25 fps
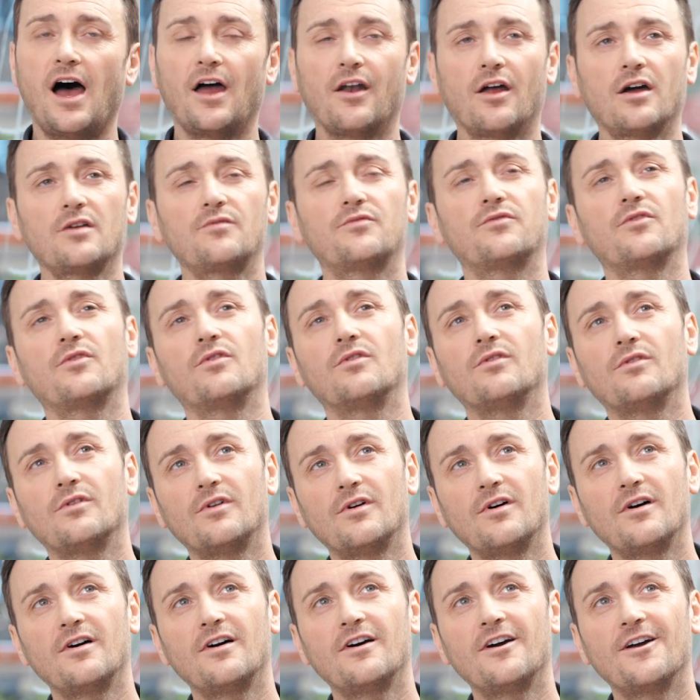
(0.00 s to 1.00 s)
And I thought,
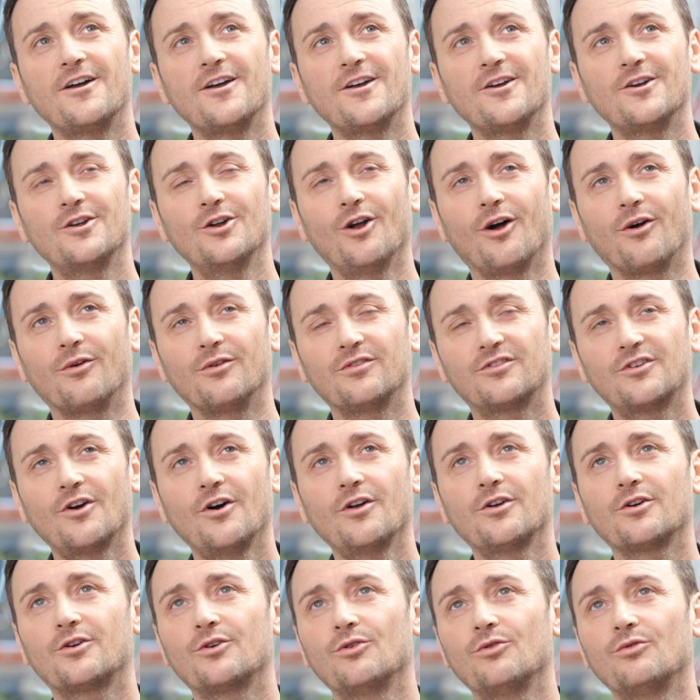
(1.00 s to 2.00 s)
you know, it's
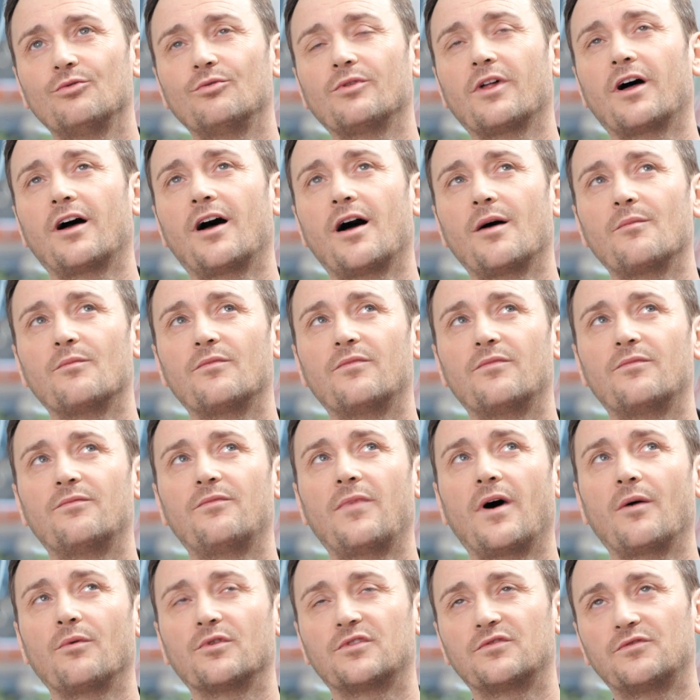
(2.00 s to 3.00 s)
kind of cool that I'm,
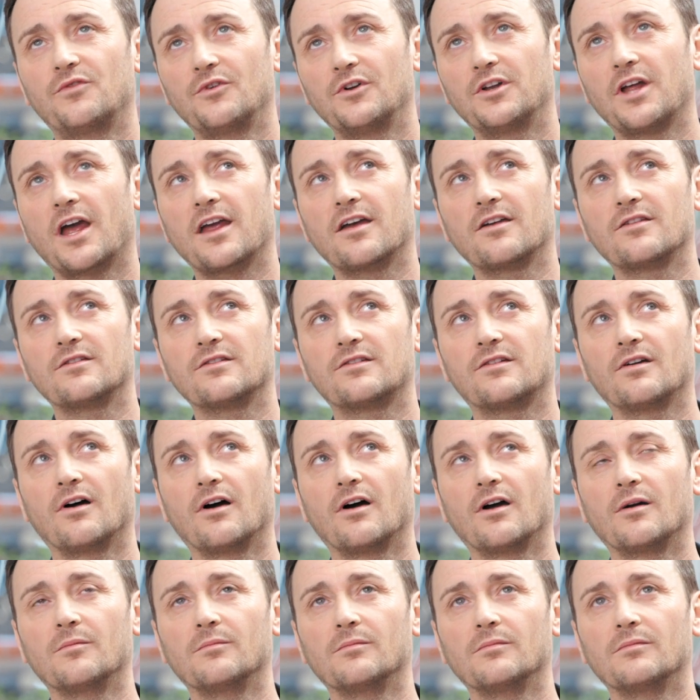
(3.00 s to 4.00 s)
I was 38 at the
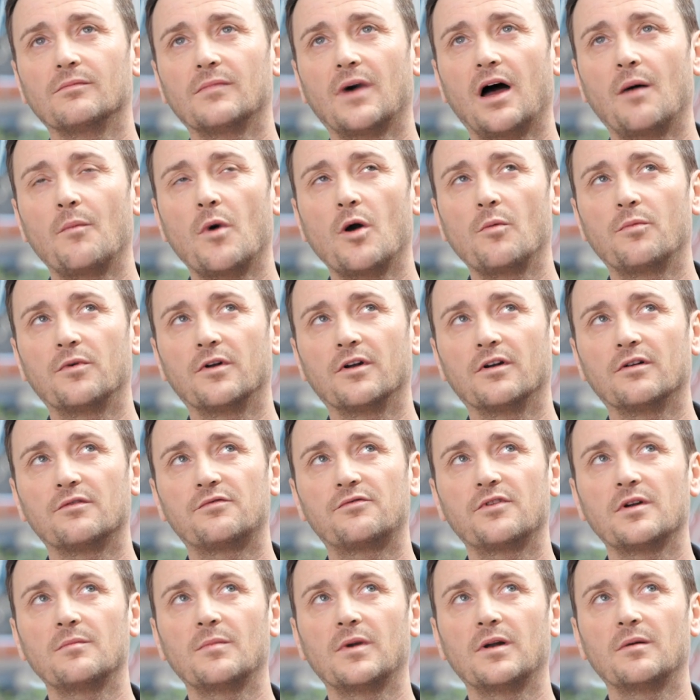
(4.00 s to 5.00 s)
time. I'm opening a
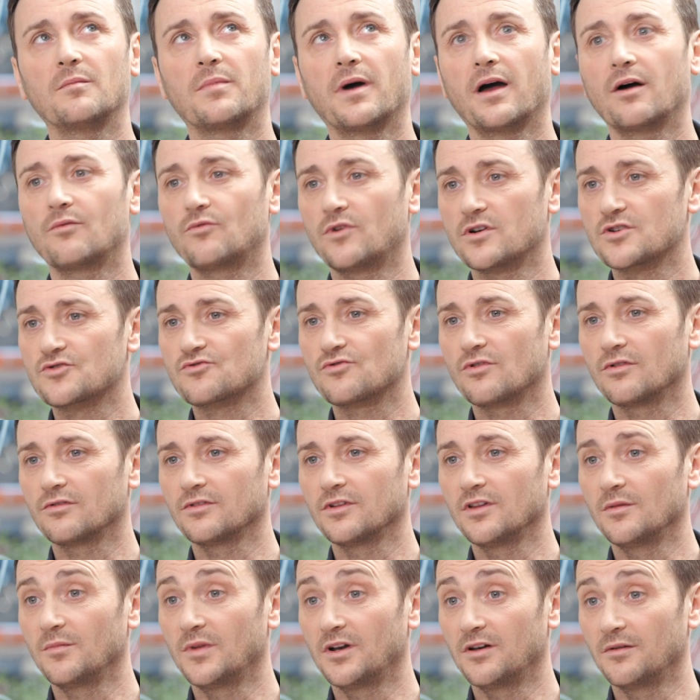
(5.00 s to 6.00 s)
£3 million
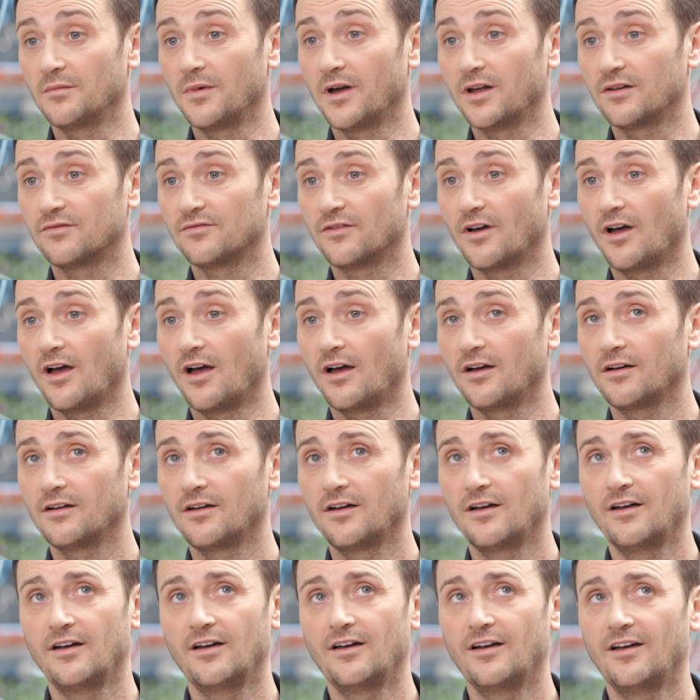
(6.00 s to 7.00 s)
restaurant in the middle of Mayfair.
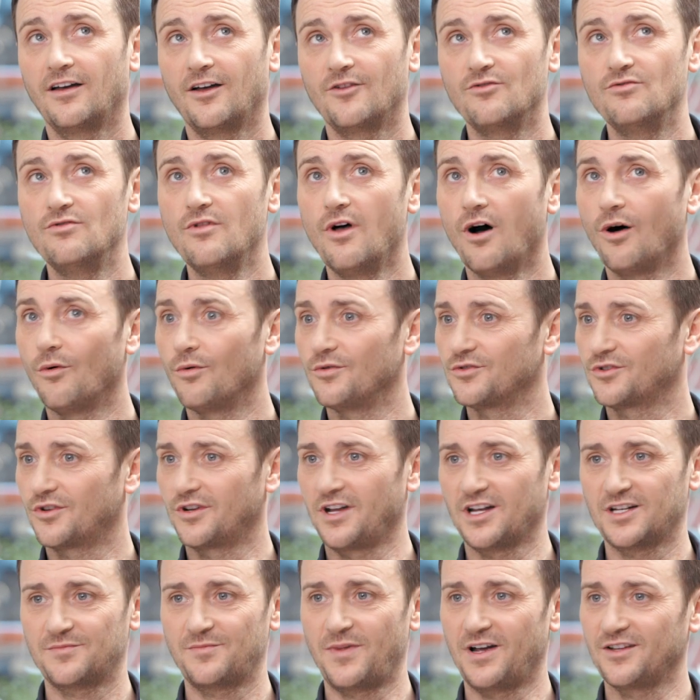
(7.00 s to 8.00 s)
No one's
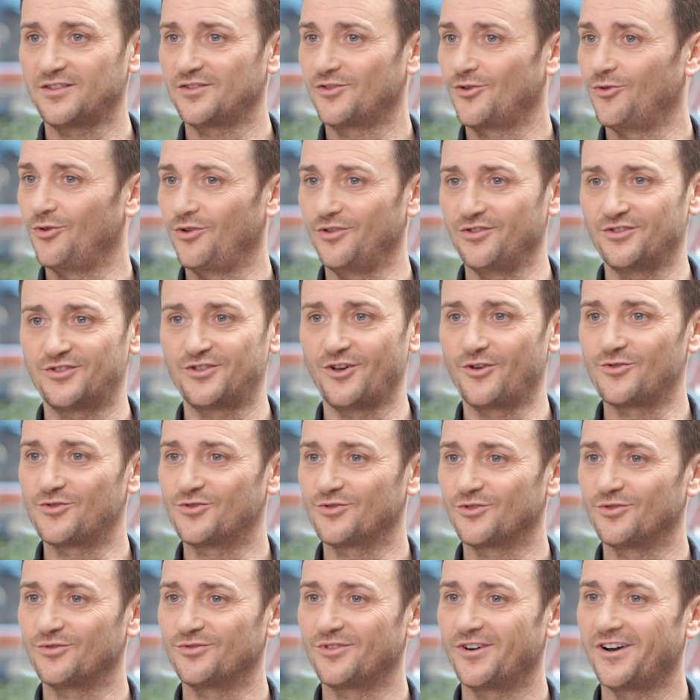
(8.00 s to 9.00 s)
going to expect to call it the social,